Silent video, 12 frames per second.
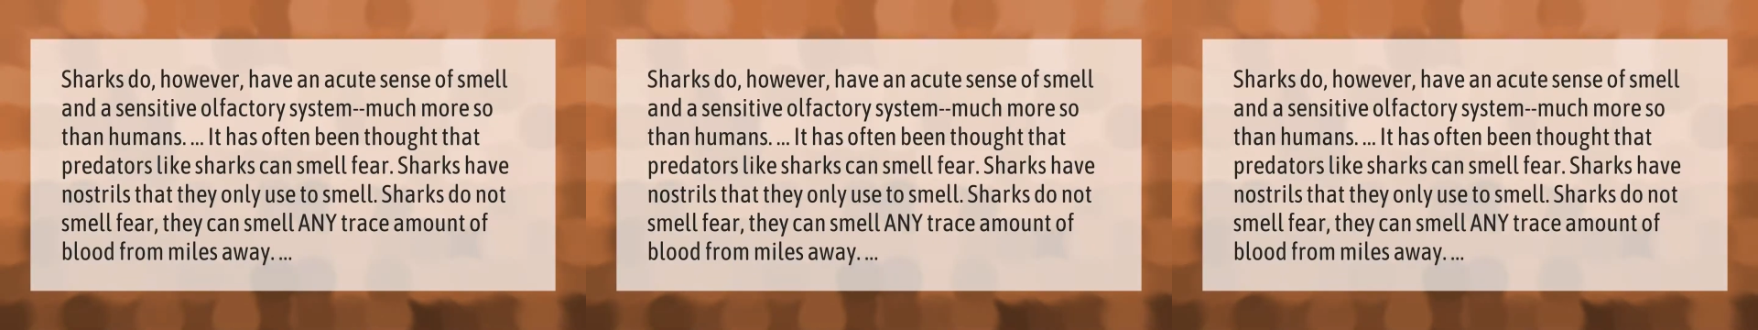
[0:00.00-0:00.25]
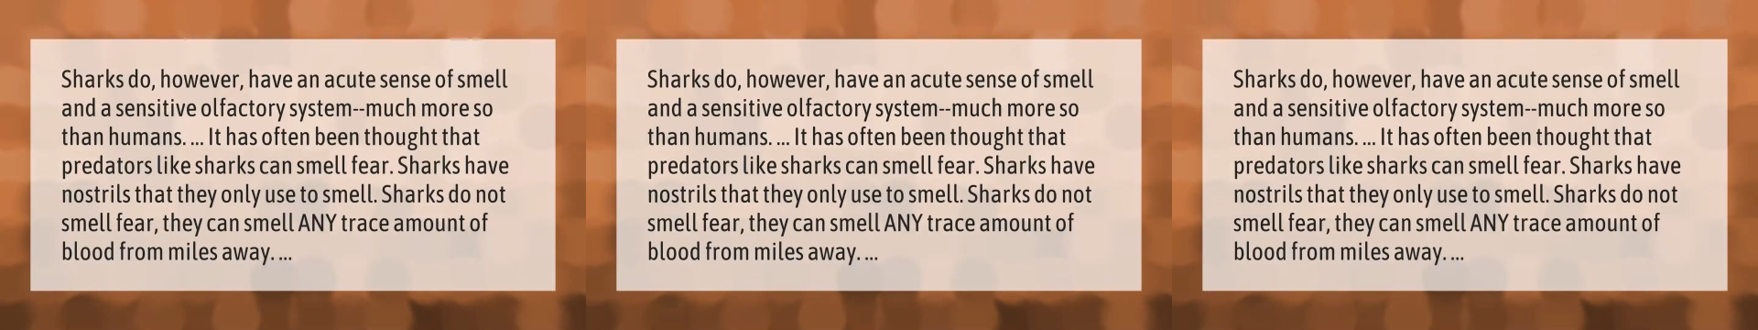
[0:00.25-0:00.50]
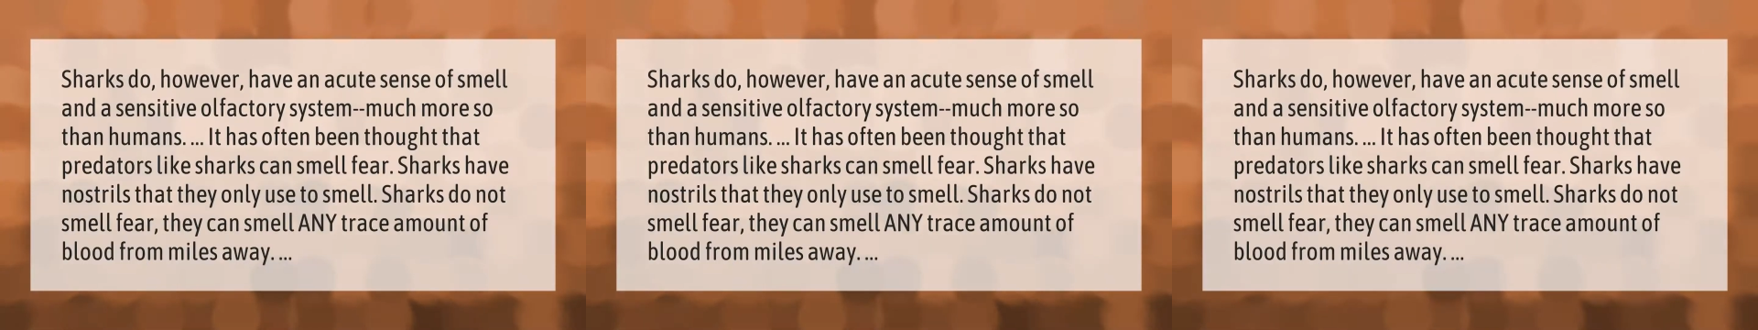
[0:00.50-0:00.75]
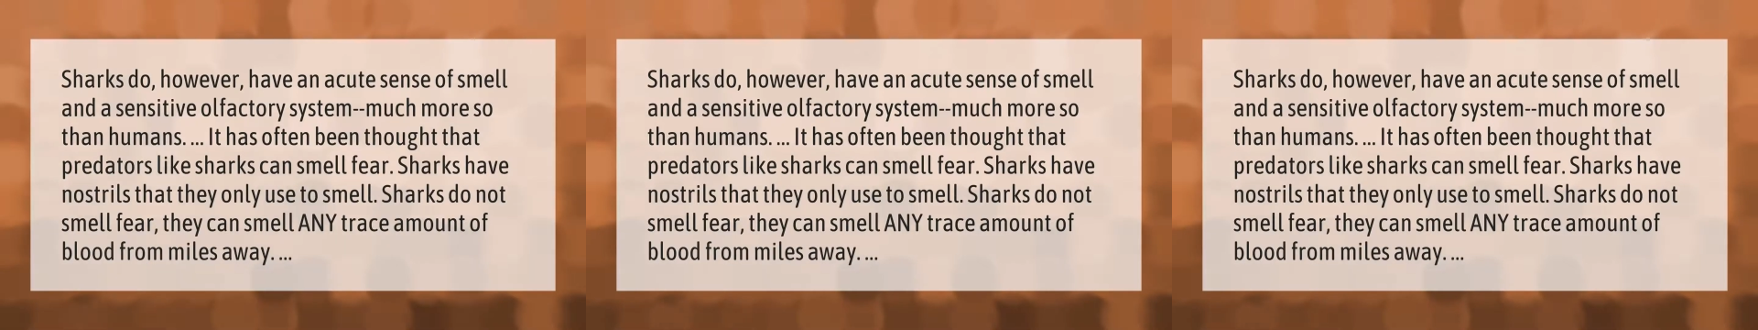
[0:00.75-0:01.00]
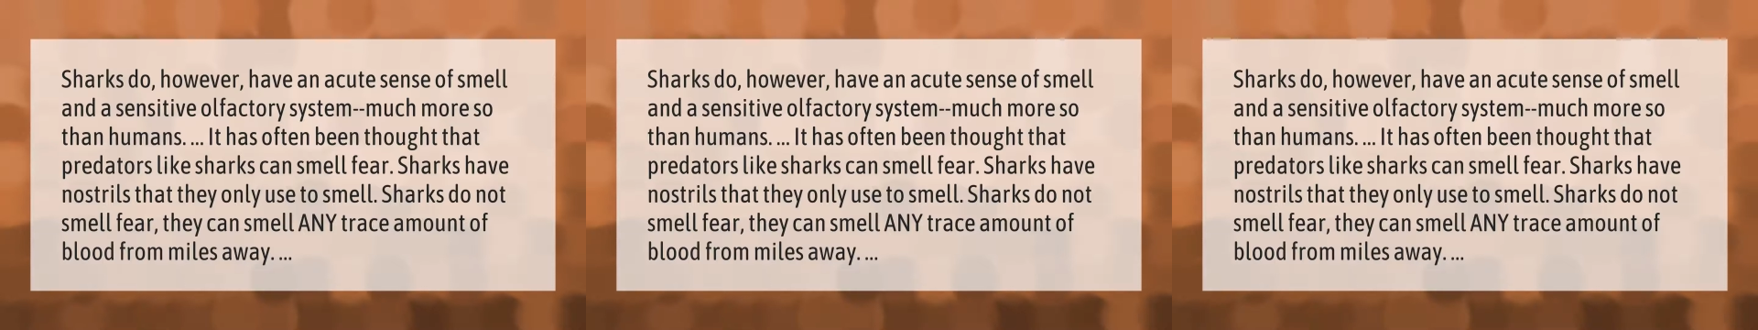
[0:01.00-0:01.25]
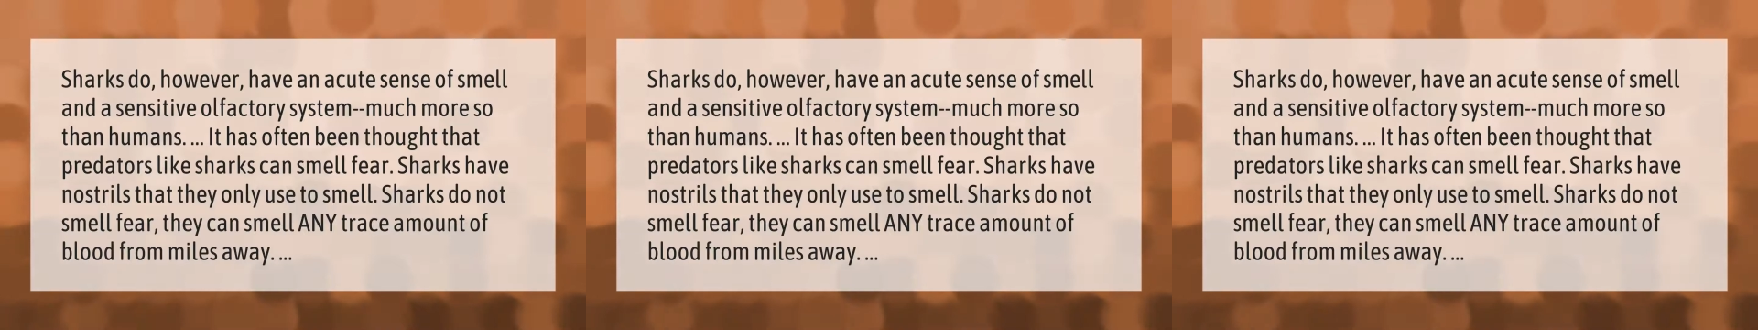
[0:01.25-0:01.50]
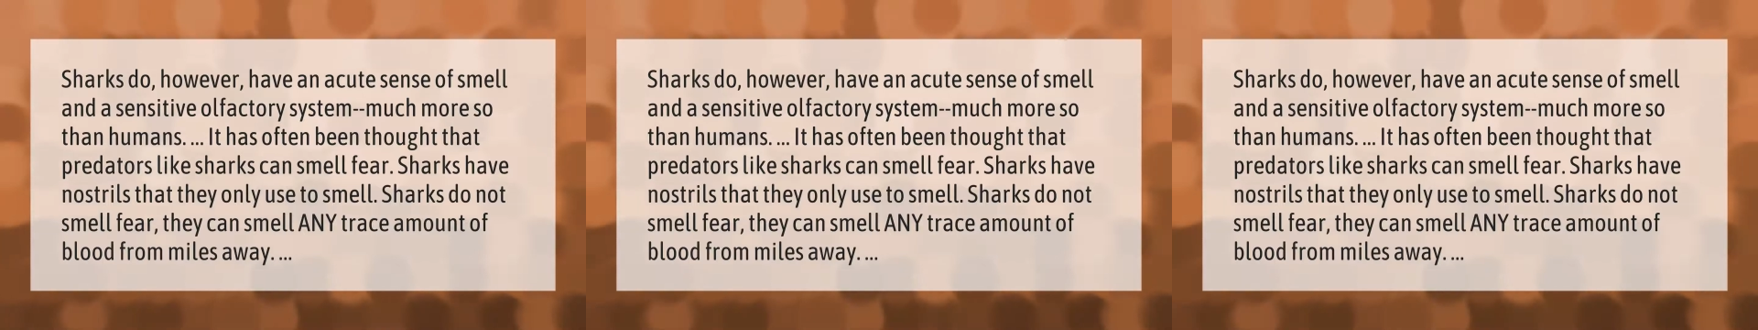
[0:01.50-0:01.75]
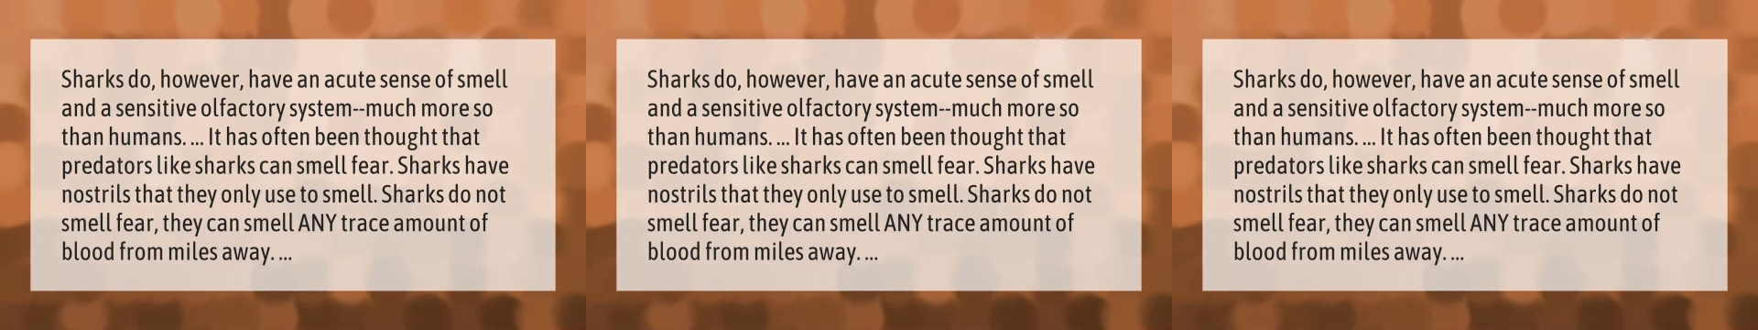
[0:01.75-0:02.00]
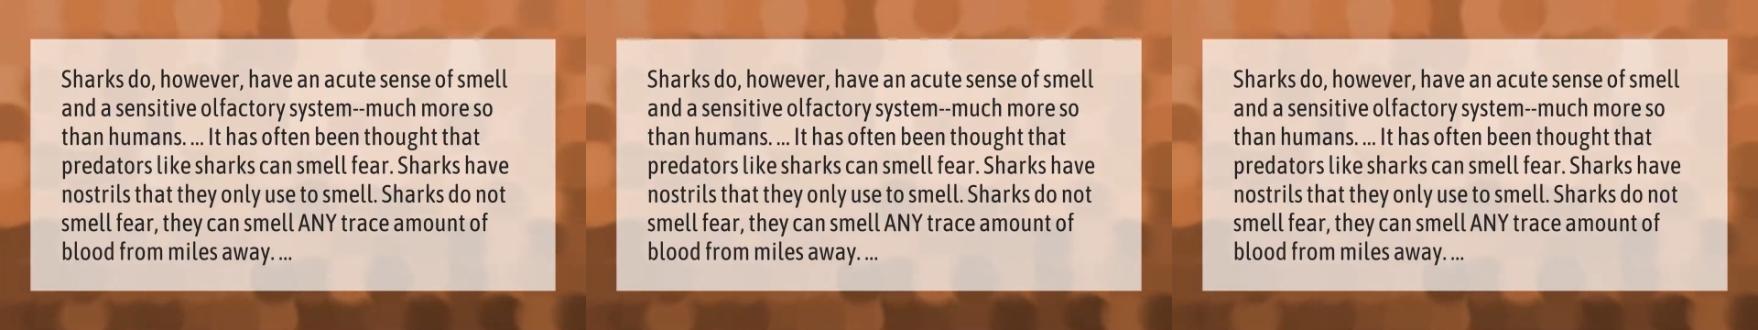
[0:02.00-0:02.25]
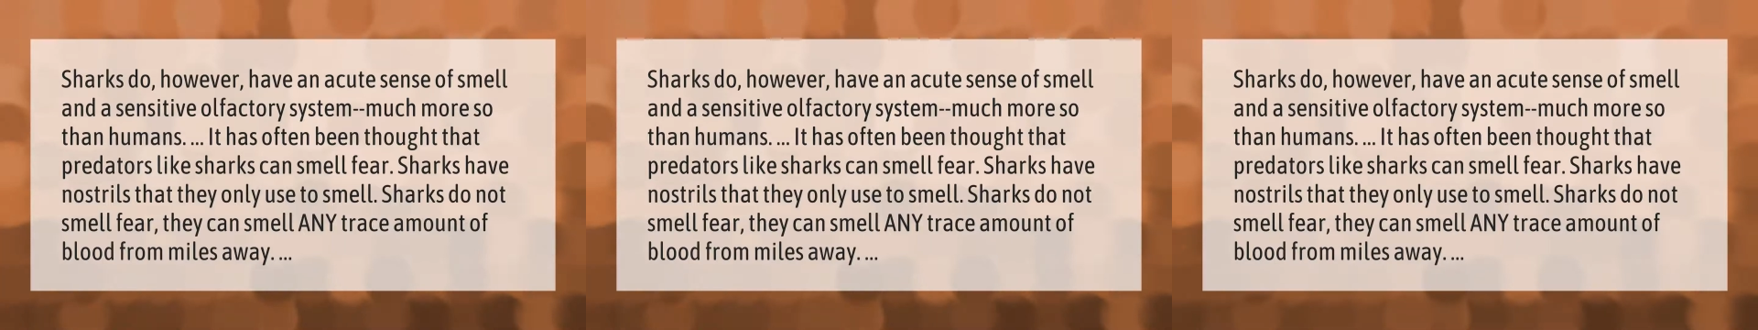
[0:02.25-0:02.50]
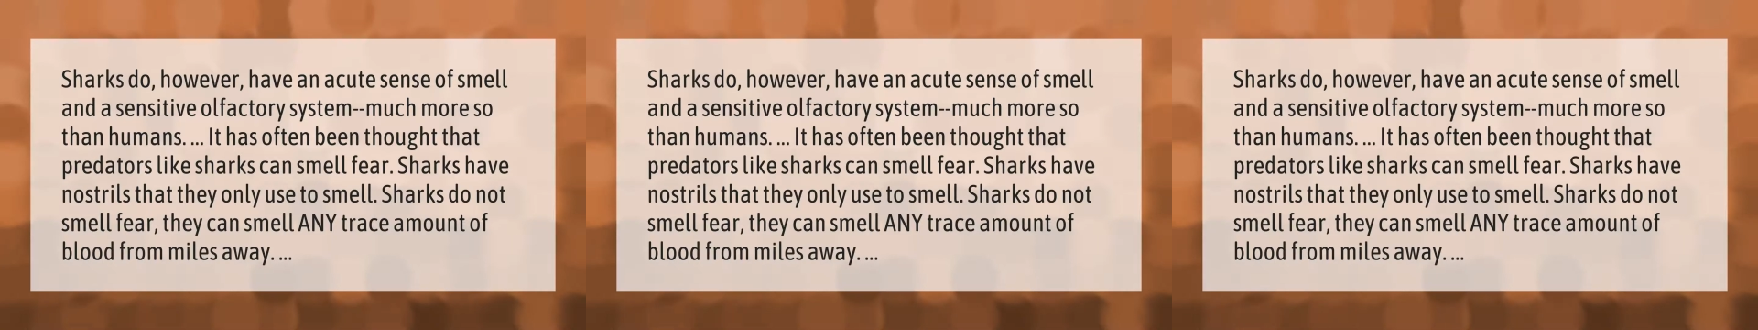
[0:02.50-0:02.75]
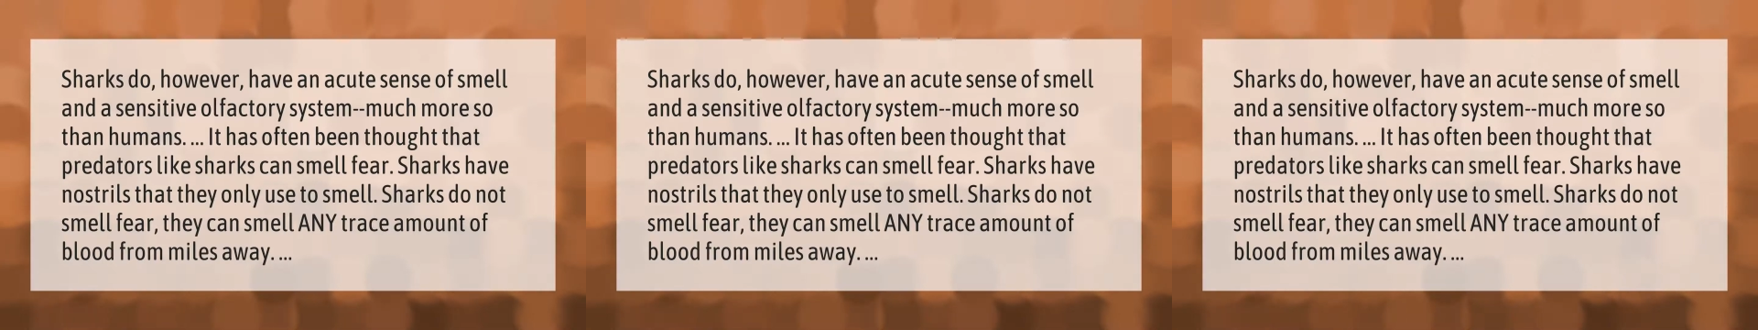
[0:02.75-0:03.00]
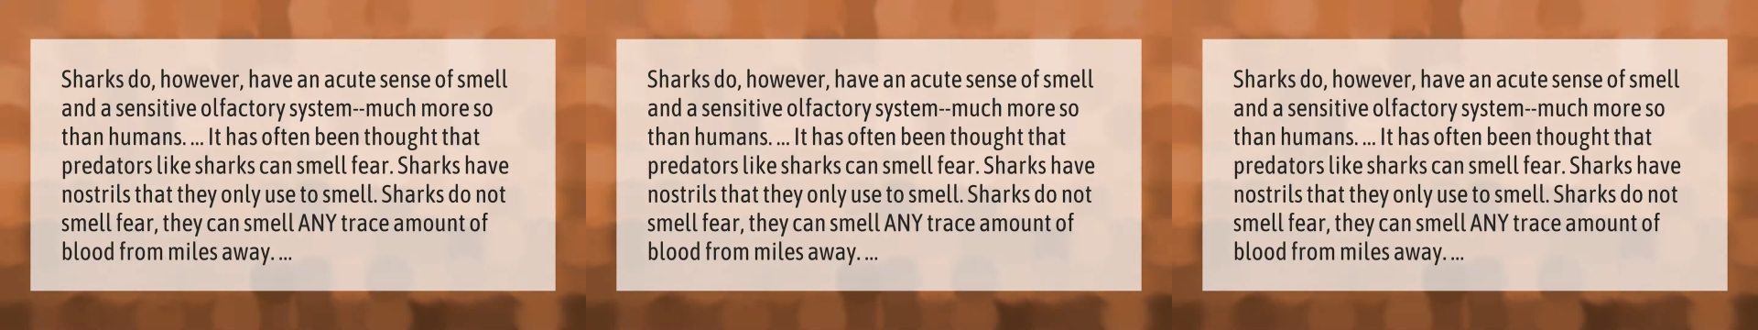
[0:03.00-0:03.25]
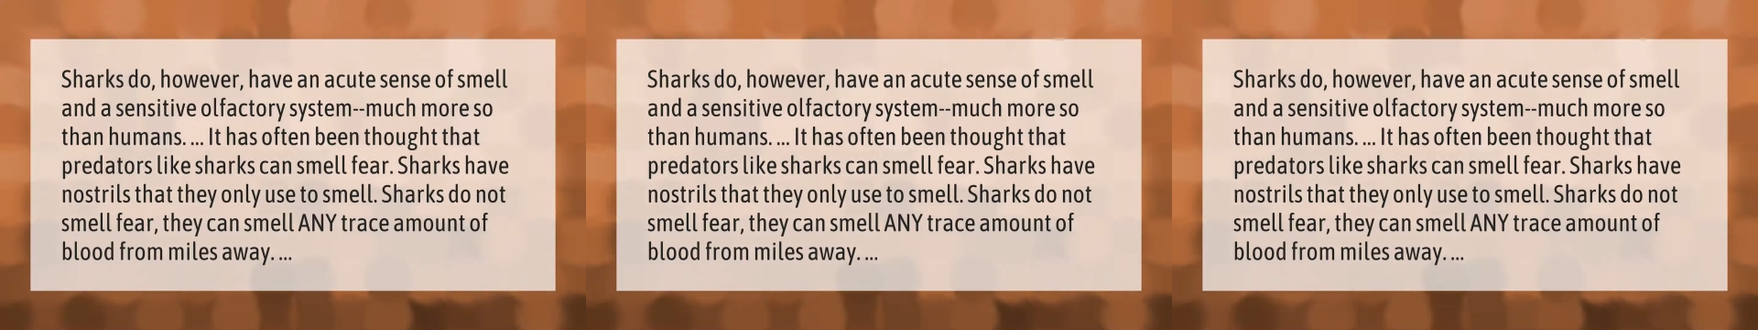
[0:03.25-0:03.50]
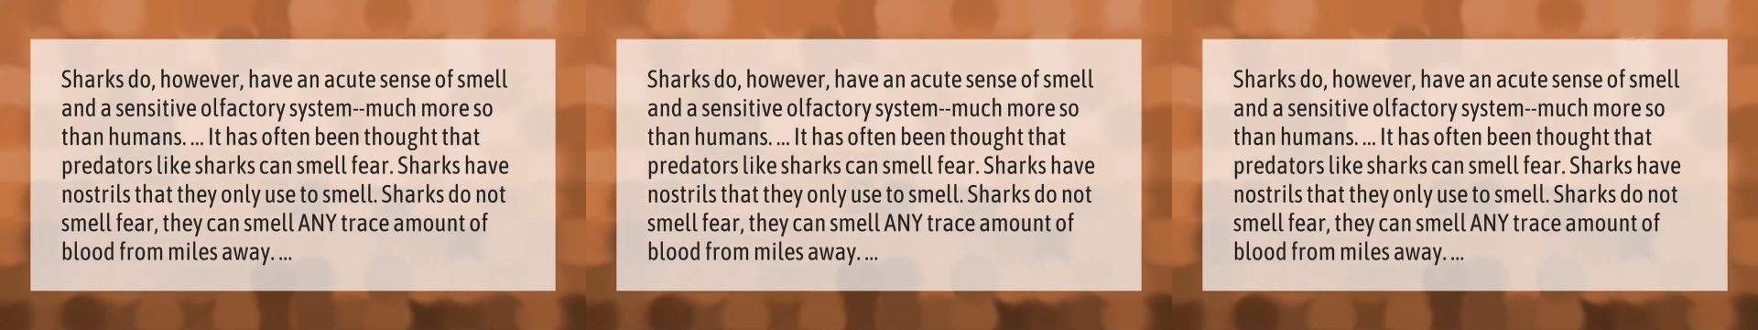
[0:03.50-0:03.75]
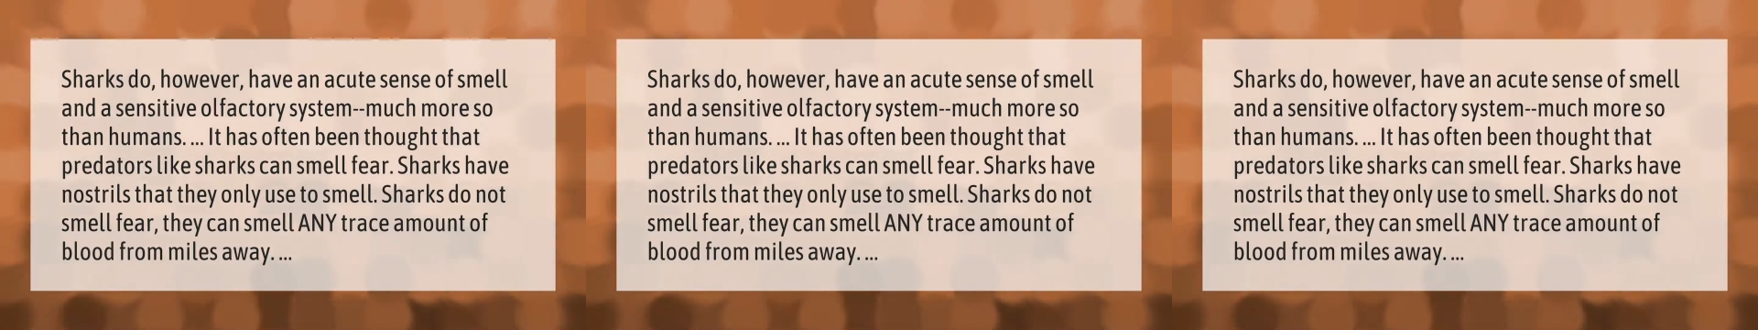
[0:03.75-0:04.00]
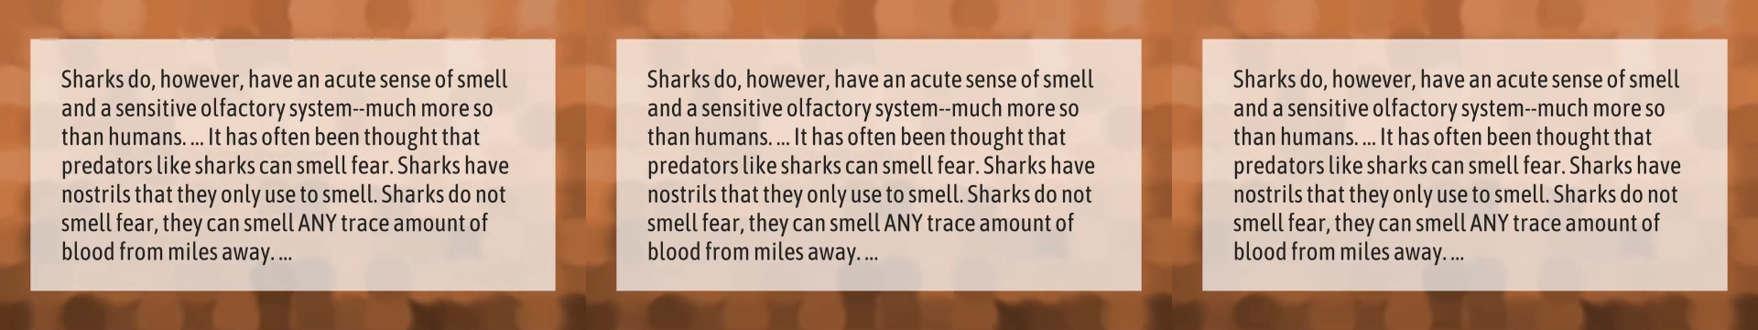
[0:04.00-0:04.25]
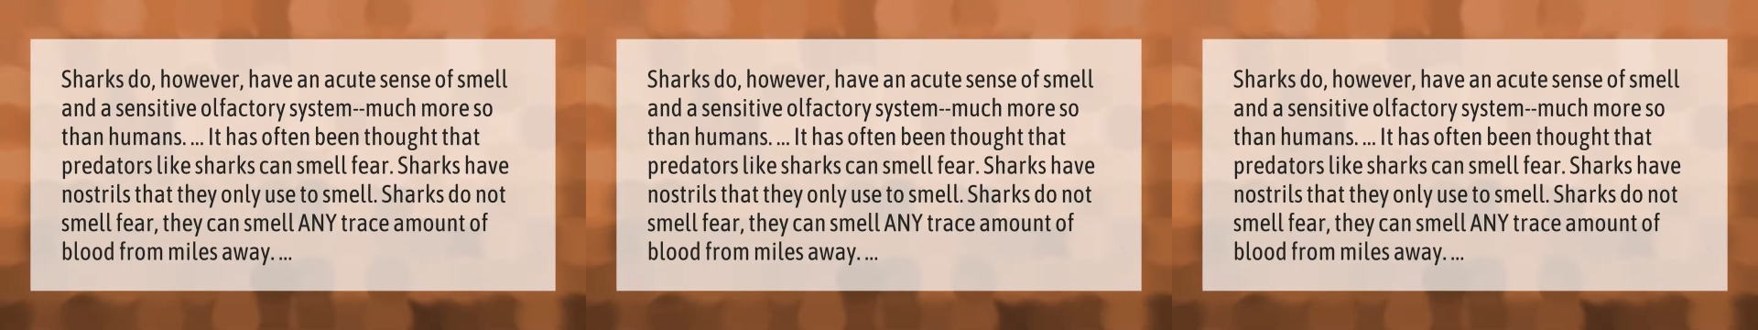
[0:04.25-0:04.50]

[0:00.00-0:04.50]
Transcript: No face is visible, so there are no lips to read.